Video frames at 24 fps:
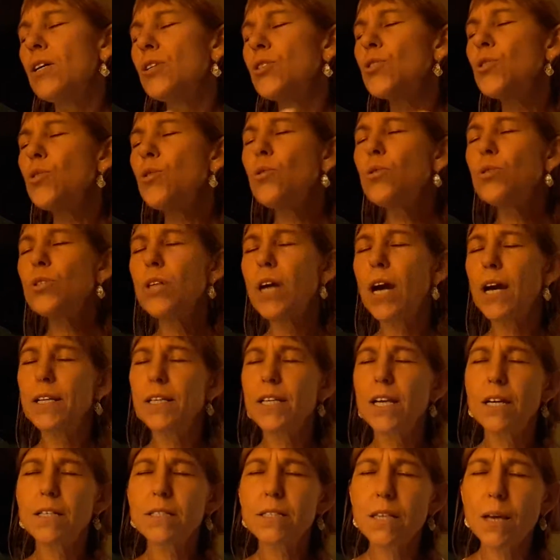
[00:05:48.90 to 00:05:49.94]
To
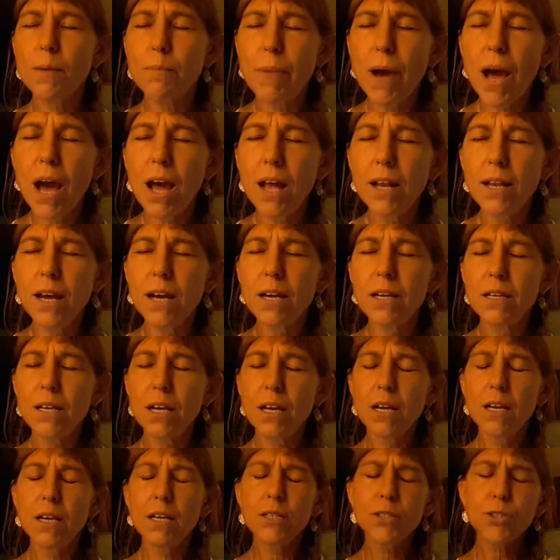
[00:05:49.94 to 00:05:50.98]
taria sapala.
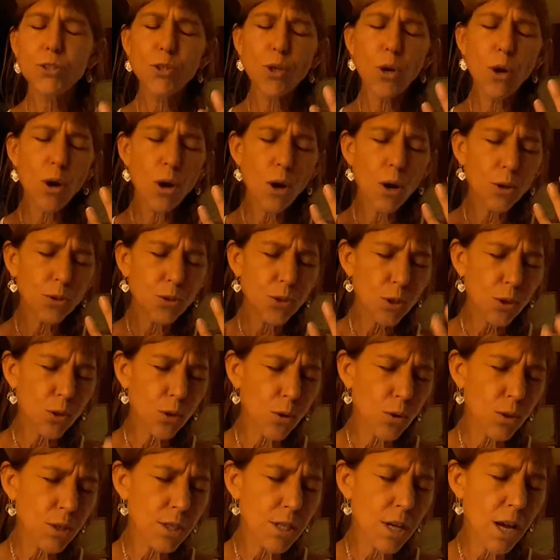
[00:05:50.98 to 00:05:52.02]
To
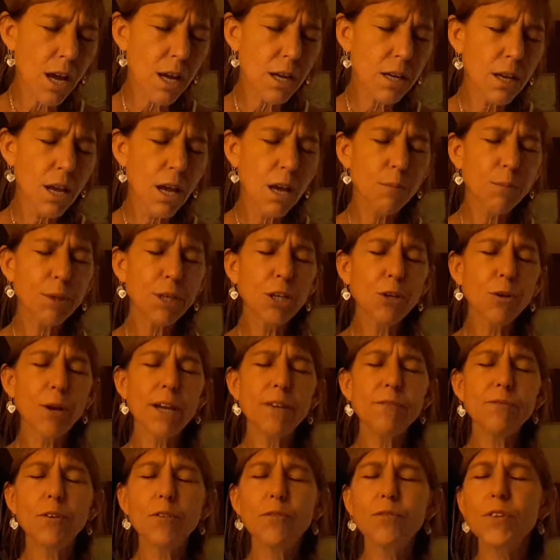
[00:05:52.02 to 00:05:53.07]
tokusa. Be
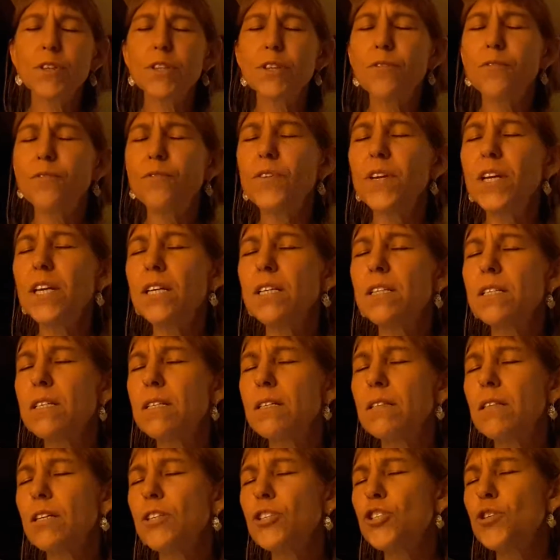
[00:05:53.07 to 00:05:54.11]
grateful for the feet
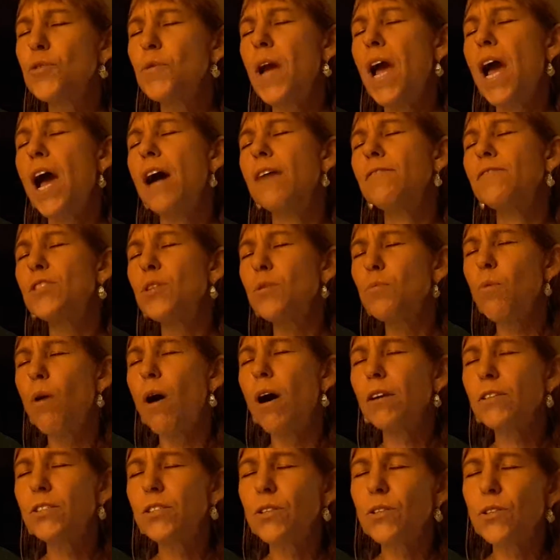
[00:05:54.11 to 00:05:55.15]
that you have to
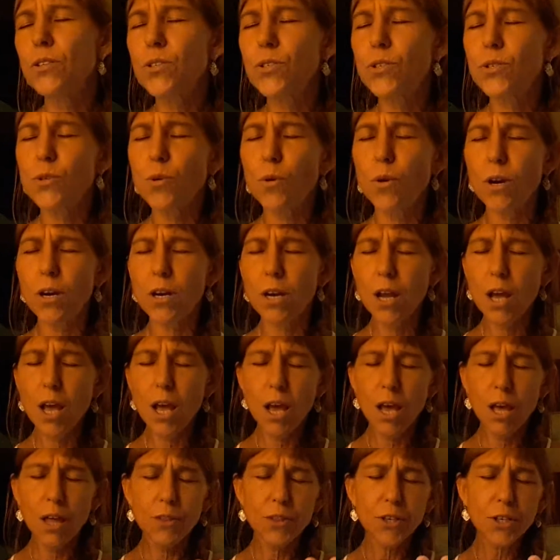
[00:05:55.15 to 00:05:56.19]
walk to the store,
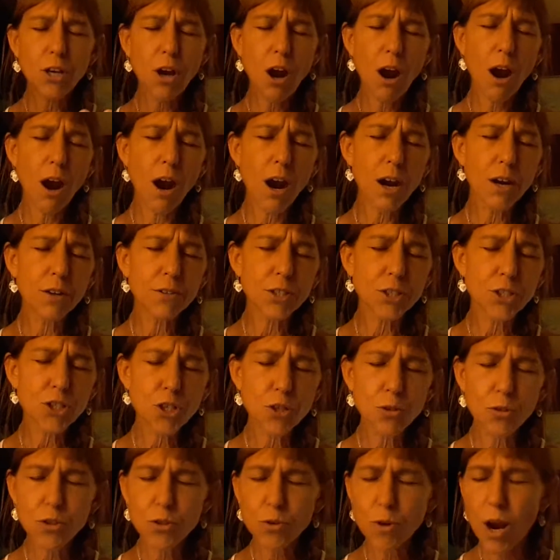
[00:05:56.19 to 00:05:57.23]
the car that
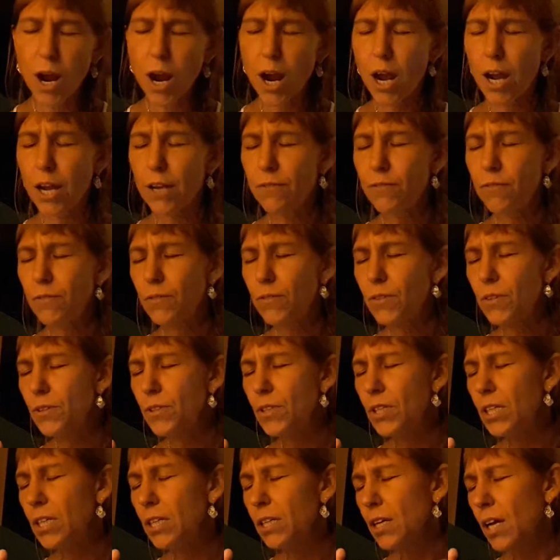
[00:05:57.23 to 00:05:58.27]
you drive,
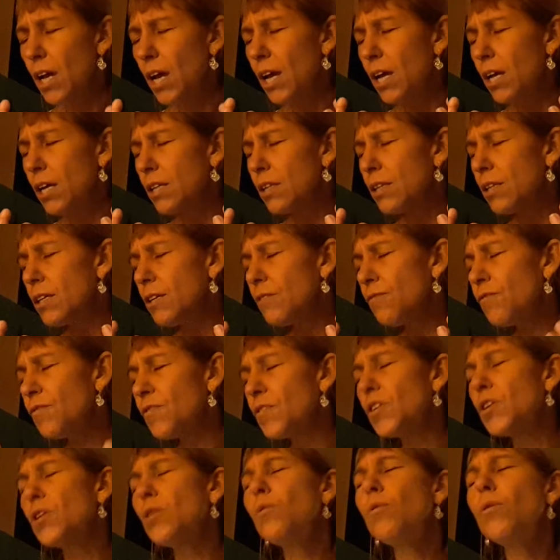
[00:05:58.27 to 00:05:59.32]
the the
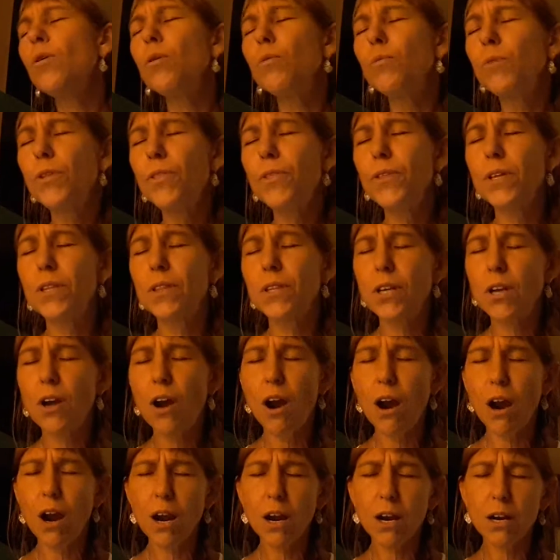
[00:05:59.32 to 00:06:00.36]
fuel within the
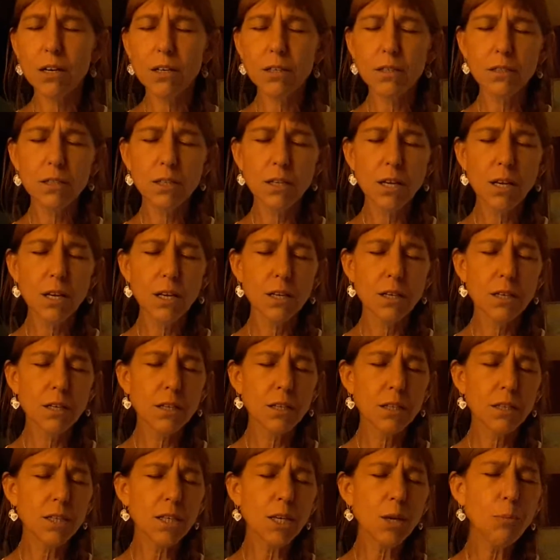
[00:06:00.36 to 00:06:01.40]
car,
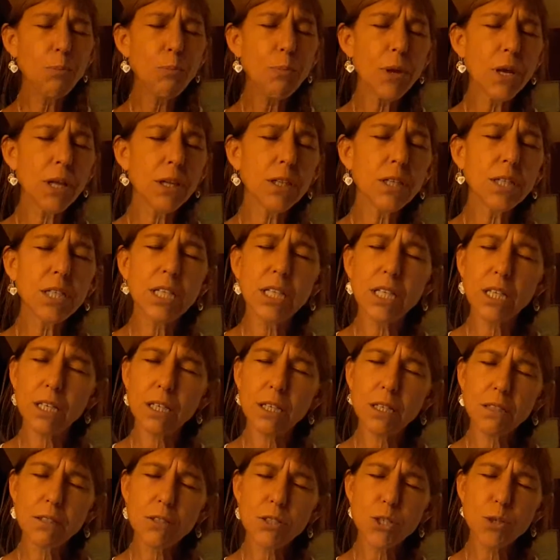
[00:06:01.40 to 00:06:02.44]
the
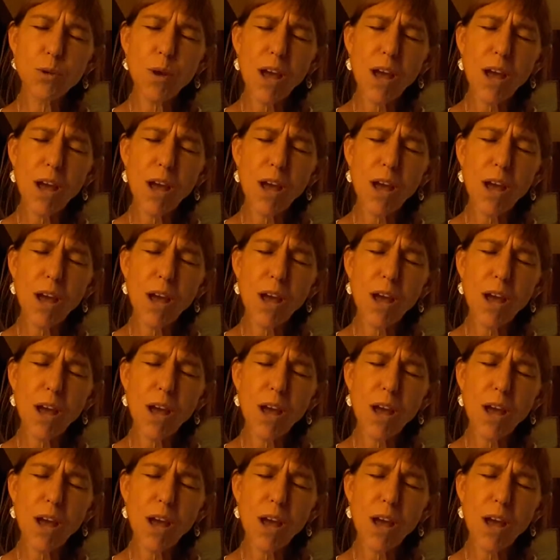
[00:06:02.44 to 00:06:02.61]
ability to